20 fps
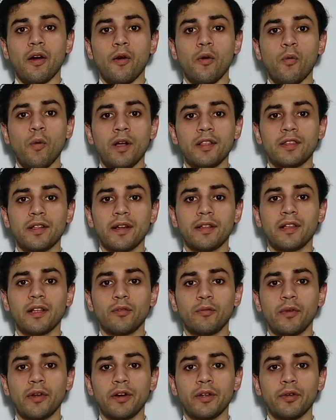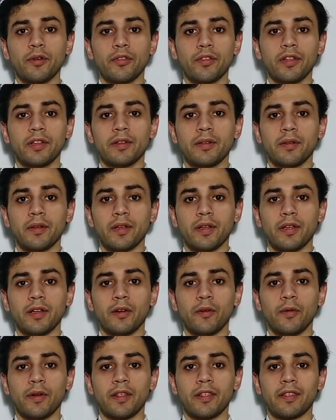One trick that we're using,
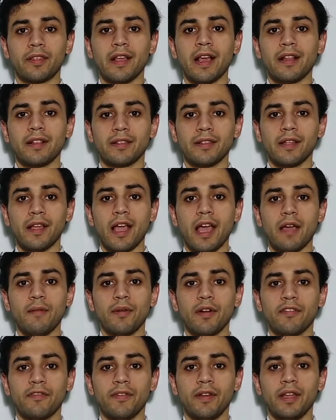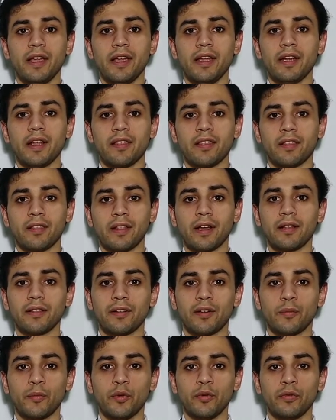we set everything in
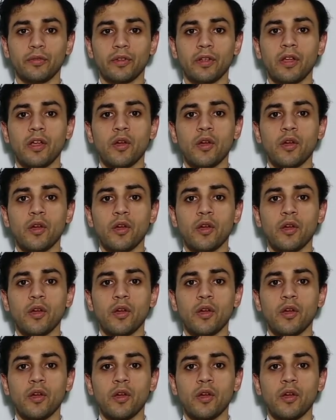standard mode.